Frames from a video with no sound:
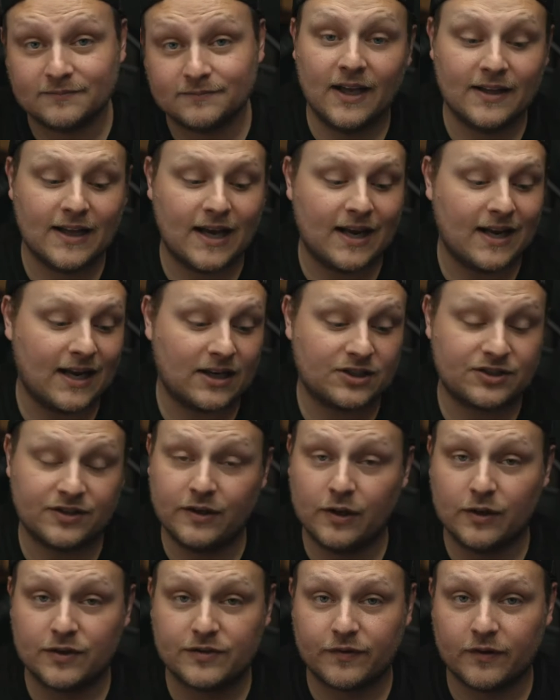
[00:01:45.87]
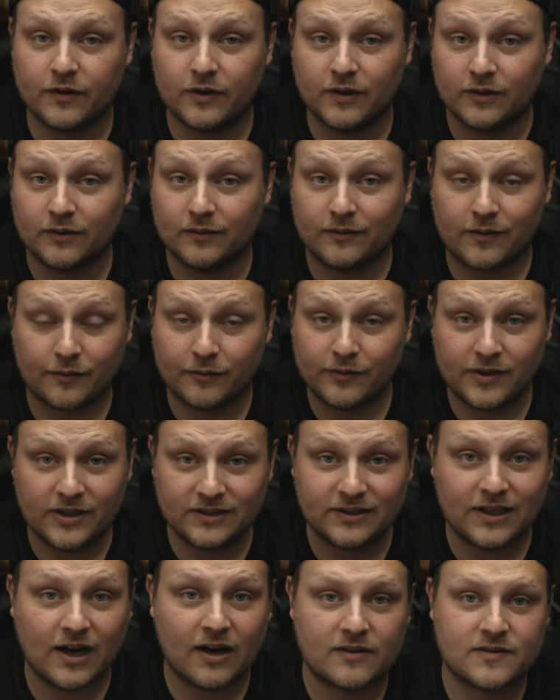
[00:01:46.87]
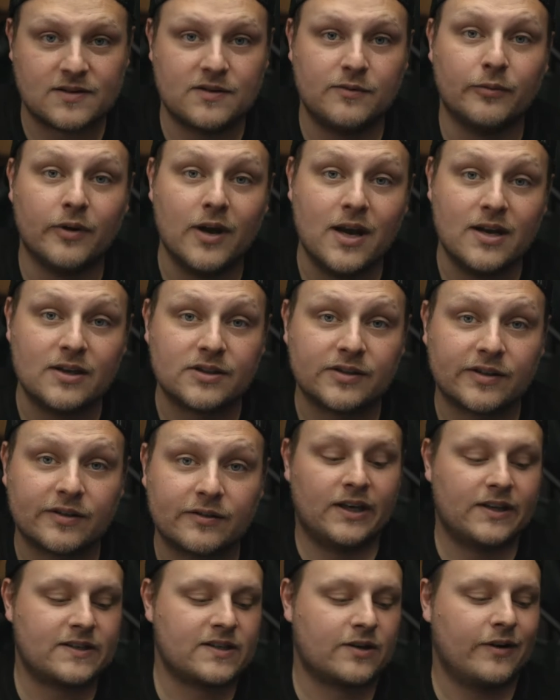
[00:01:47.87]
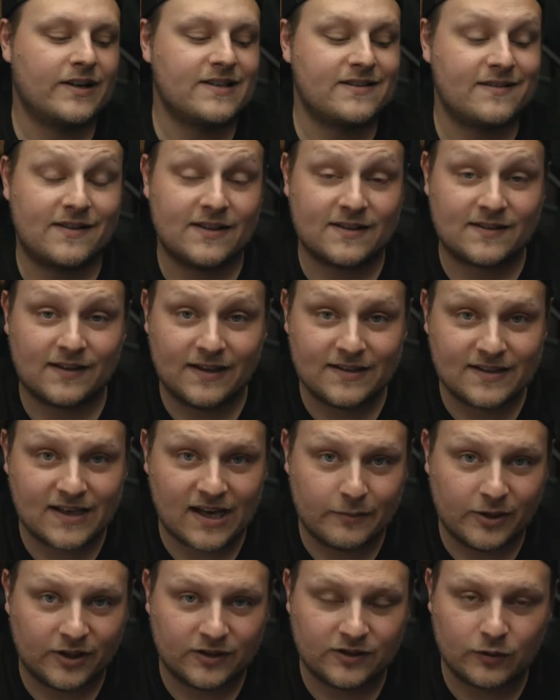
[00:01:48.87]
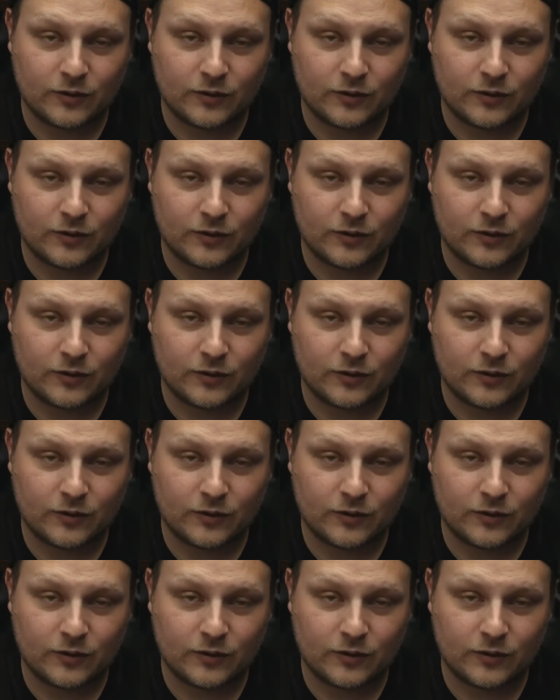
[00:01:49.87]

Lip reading: and that actually goes through the entire zoom range. It's crazy that this lens came out